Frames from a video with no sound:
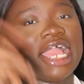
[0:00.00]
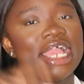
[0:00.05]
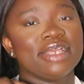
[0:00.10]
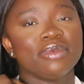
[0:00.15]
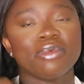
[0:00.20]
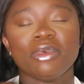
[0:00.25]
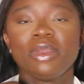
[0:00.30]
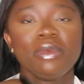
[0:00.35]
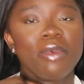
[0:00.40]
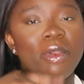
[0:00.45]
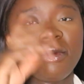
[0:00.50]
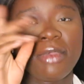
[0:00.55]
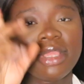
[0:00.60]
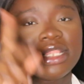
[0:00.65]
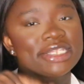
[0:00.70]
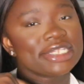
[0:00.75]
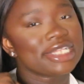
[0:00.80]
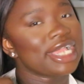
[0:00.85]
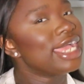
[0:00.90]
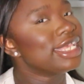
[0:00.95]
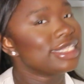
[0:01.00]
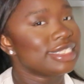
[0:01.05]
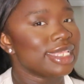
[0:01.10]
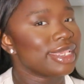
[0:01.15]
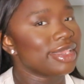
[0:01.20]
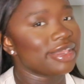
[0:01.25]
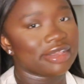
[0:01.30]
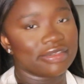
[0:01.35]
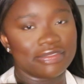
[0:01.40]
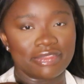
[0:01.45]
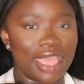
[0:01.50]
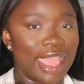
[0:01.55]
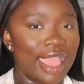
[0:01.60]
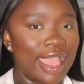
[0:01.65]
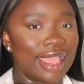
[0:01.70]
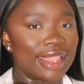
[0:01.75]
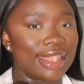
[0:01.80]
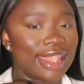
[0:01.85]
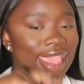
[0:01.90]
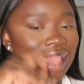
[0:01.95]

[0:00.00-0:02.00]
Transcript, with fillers: Right, what, what, what do you guys think of that?